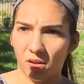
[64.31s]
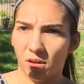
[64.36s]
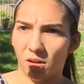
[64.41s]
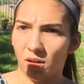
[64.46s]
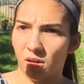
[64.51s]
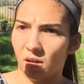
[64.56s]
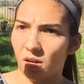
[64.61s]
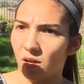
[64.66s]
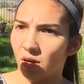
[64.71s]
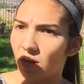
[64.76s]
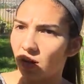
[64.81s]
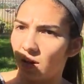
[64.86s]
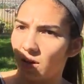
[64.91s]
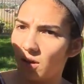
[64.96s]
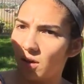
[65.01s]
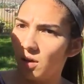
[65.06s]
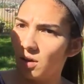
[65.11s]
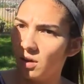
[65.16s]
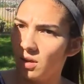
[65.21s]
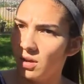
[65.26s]
and
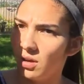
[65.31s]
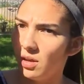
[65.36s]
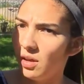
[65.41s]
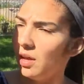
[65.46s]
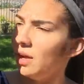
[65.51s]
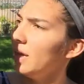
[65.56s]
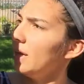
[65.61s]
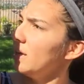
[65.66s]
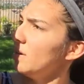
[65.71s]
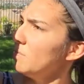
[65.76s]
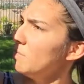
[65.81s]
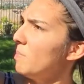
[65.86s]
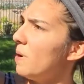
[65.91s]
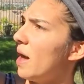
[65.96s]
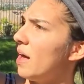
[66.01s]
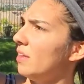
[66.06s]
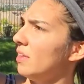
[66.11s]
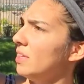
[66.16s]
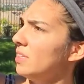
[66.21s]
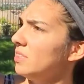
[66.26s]
balanced
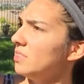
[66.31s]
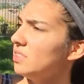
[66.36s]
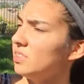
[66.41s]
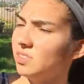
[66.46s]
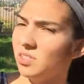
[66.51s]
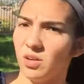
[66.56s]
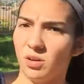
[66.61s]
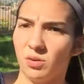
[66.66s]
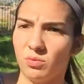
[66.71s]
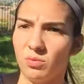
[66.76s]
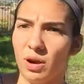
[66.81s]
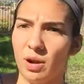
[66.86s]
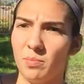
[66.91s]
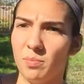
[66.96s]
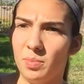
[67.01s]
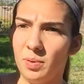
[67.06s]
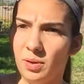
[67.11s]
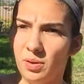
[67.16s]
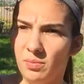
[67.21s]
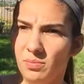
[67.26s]

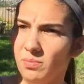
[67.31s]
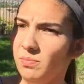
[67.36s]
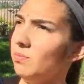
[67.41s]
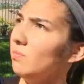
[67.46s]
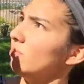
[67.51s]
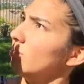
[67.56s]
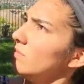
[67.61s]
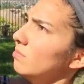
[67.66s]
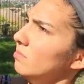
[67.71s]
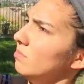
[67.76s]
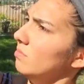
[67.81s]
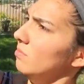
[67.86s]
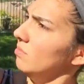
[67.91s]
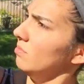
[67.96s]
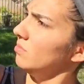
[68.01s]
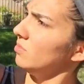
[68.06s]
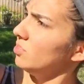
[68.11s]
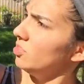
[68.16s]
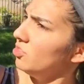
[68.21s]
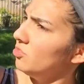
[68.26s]
balanced kind of
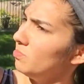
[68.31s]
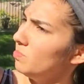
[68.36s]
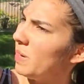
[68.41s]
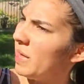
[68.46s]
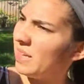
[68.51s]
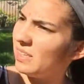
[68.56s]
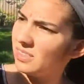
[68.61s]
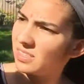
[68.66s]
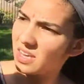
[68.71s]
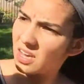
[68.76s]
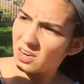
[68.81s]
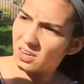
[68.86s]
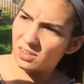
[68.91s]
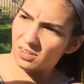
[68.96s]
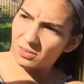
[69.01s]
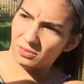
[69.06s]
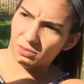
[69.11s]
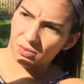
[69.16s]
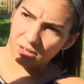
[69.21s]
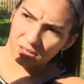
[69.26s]
with like all
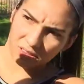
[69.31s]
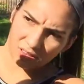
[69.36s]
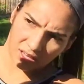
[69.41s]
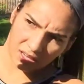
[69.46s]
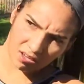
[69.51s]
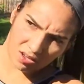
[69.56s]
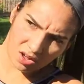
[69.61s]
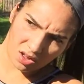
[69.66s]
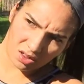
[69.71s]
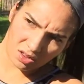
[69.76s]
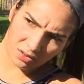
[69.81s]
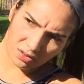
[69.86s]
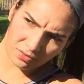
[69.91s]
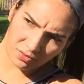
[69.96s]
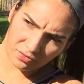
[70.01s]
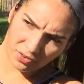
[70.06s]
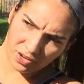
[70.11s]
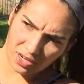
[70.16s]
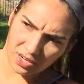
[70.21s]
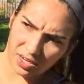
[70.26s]
fingers
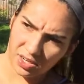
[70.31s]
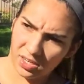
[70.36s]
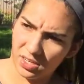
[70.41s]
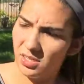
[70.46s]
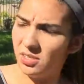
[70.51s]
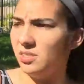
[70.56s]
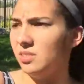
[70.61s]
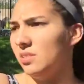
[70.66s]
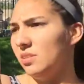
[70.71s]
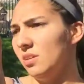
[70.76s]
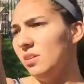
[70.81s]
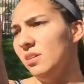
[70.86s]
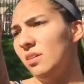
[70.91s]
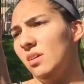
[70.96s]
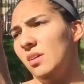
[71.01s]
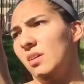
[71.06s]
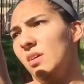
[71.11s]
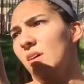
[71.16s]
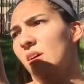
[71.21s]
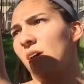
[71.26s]

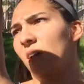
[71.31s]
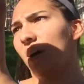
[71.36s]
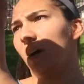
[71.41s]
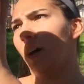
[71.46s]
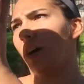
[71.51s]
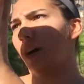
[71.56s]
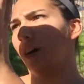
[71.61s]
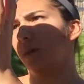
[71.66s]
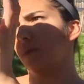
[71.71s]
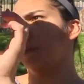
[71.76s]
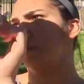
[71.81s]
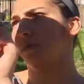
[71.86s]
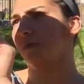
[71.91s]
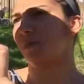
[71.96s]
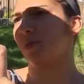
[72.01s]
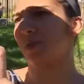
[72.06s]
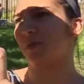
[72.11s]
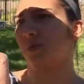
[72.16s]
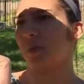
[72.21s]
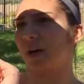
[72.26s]
spread out, but you're
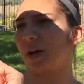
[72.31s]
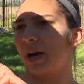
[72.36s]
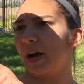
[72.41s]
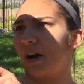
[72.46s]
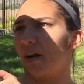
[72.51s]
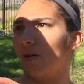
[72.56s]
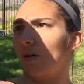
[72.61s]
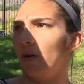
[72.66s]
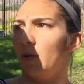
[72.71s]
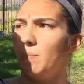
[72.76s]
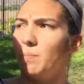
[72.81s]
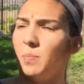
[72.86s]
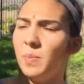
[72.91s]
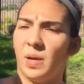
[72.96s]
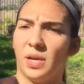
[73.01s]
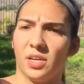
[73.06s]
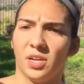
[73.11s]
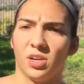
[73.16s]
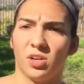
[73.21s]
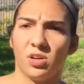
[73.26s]
not going to want to grip your
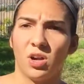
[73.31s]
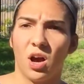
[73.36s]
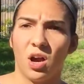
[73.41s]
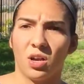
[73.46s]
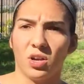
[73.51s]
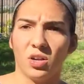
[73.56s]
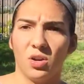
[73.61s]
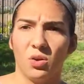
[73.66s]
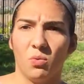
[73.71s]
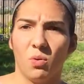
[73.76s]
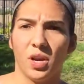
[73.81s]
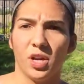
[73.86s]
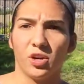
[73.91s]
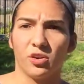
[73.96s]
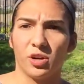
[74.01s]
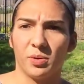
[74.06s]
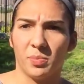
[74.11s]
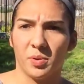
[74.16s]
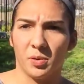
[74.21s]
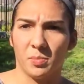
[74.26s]
ball because the more
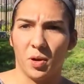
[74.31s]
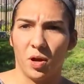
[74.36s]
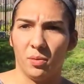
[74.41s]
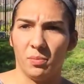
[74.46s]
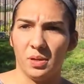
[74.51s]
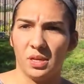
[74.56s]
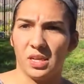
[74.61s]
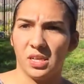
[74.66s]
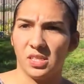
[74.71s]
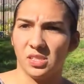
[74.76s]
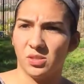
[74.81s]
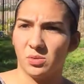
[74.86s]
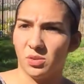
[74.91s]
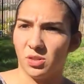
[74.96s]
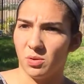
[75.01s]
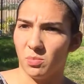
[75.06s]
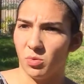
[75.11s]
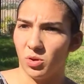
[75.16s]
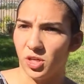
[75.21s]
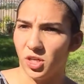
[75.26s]
you grip your ball,
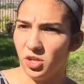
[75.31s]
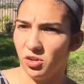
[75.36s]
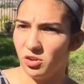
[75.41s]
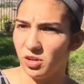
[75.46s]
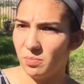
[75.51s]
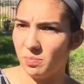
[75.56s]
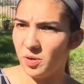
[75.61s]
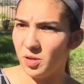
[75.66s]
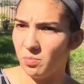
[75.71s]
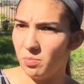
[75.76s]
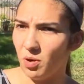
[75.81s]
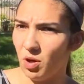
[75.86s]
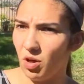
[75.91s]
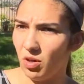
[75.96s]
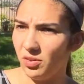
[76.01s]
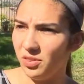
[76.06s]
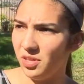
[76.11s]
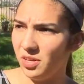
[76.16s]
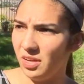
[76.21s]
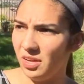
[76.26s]
the less
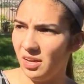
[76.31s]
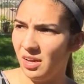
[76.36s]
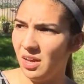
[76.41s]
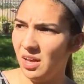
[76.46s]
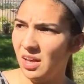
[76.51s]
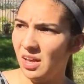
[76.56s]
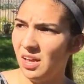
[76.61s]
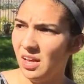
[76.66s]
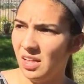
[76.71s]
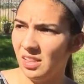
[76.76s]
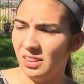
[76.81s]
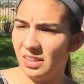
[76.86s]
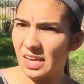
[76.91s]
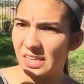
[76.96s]
accurate it's going to be.